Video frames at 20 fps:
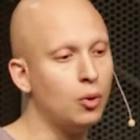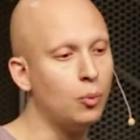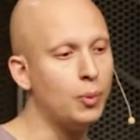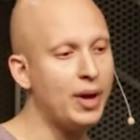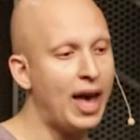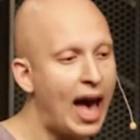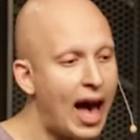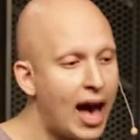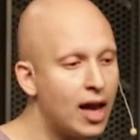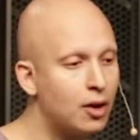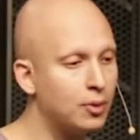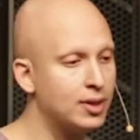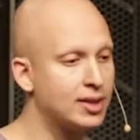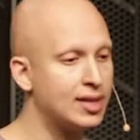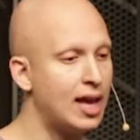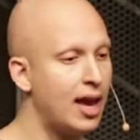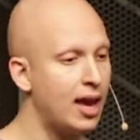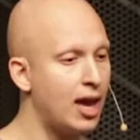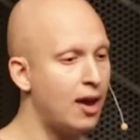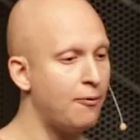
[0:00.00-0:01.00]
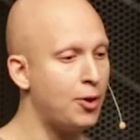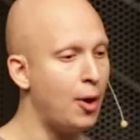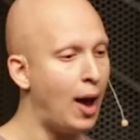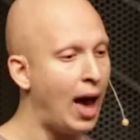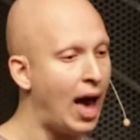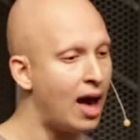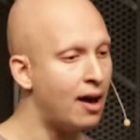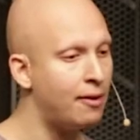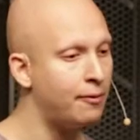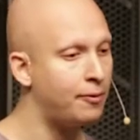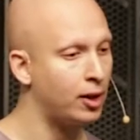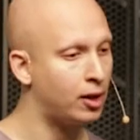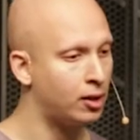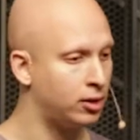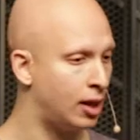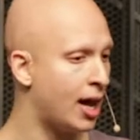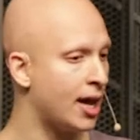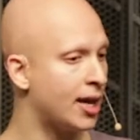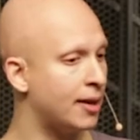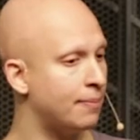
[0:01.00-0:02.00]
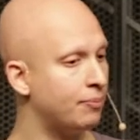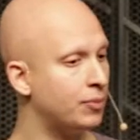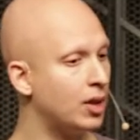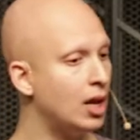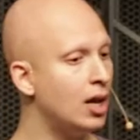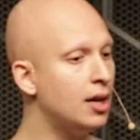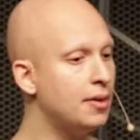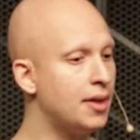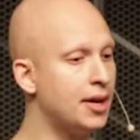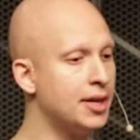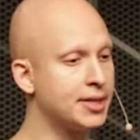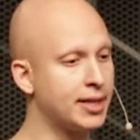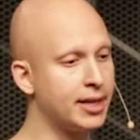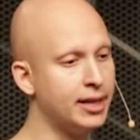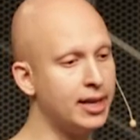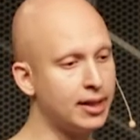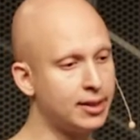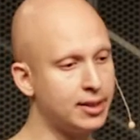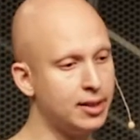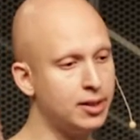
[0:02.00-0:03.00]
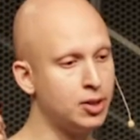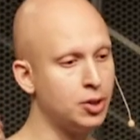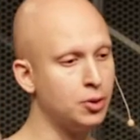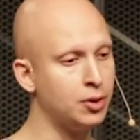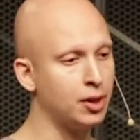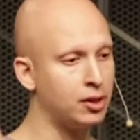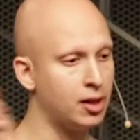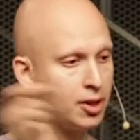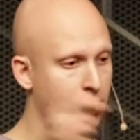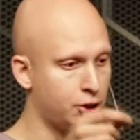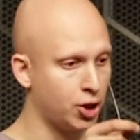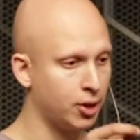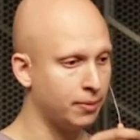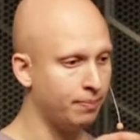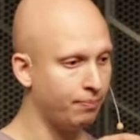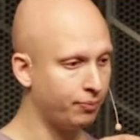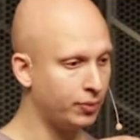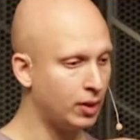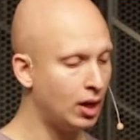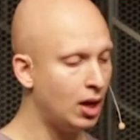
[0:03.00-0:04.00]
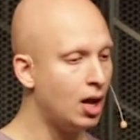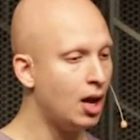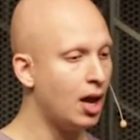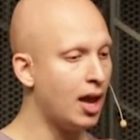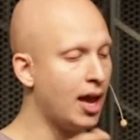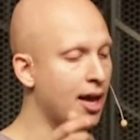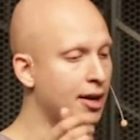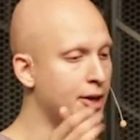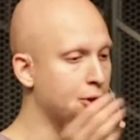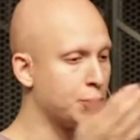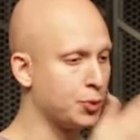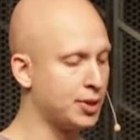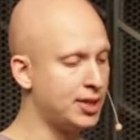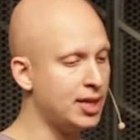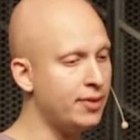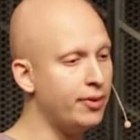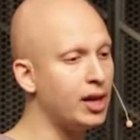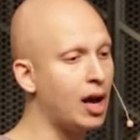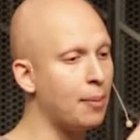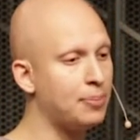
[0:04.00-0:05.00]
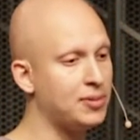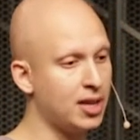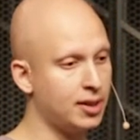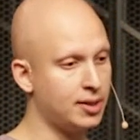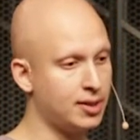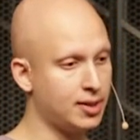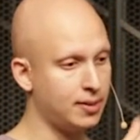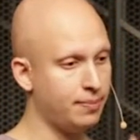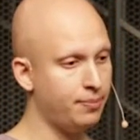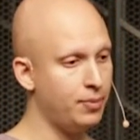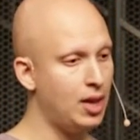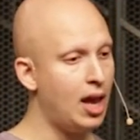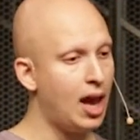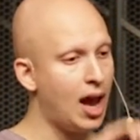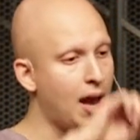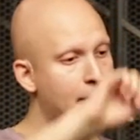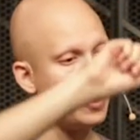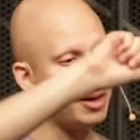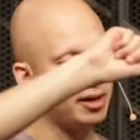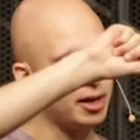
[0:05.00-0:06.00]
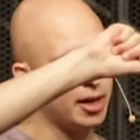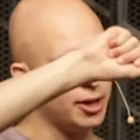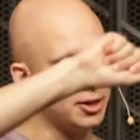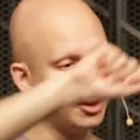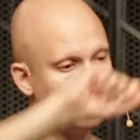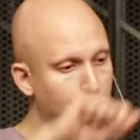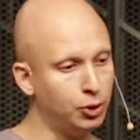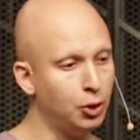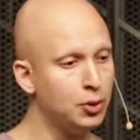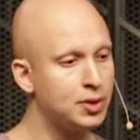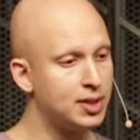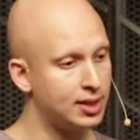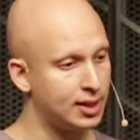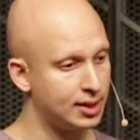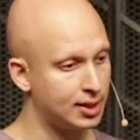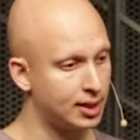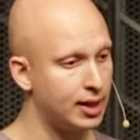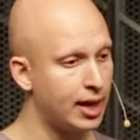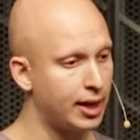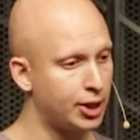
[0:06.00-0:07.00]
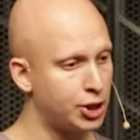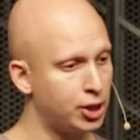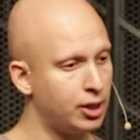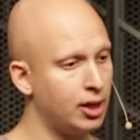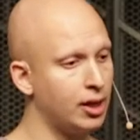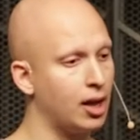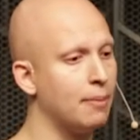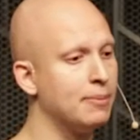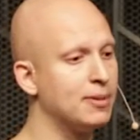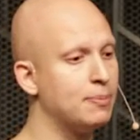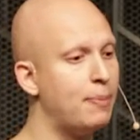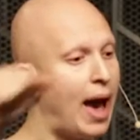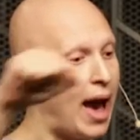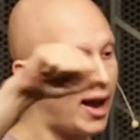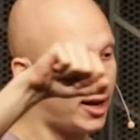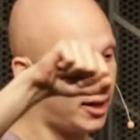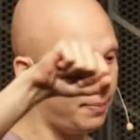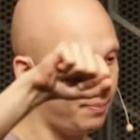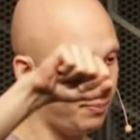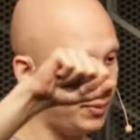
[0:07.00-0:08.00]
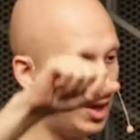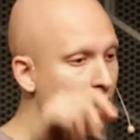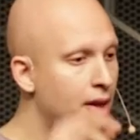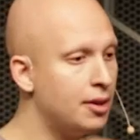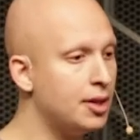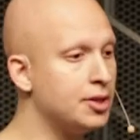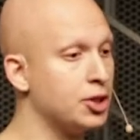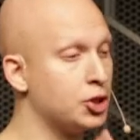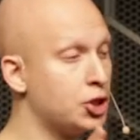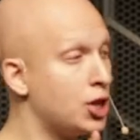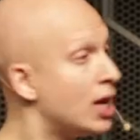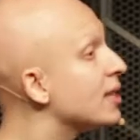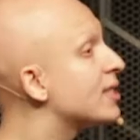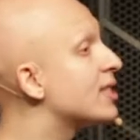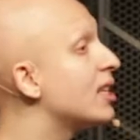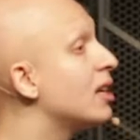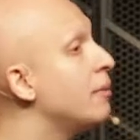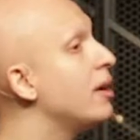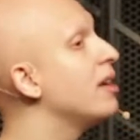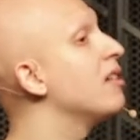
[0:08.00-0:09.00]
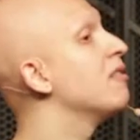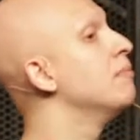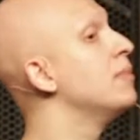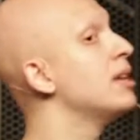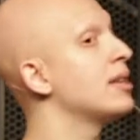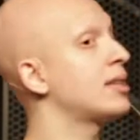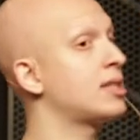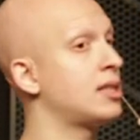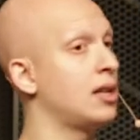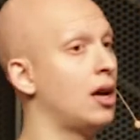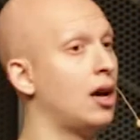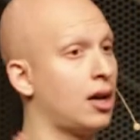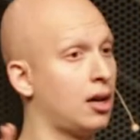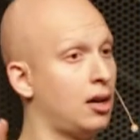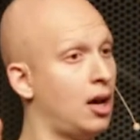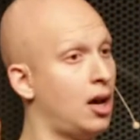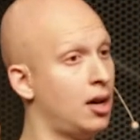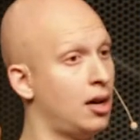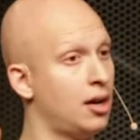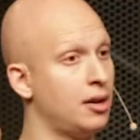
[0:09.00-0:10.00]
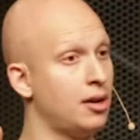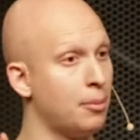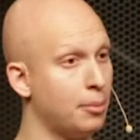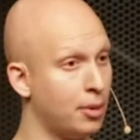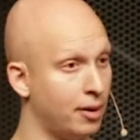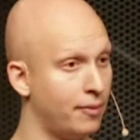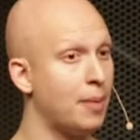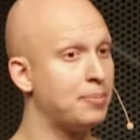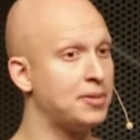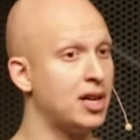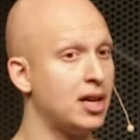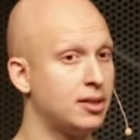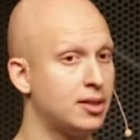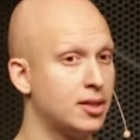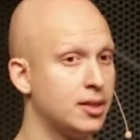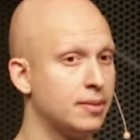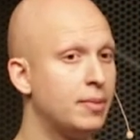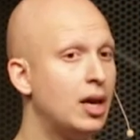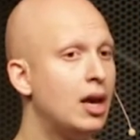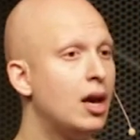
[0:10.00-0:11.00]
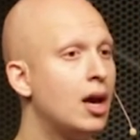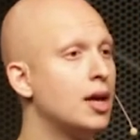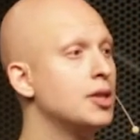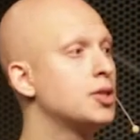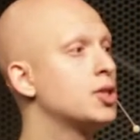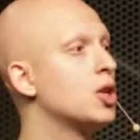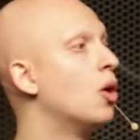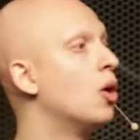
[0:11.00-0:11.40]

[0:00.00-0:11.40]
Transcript: we had was that if you have a client that is connected to the cluster and it's receiving updates, and then it loses its connection and comes back, there's a chance that it may have missed a number of updates. And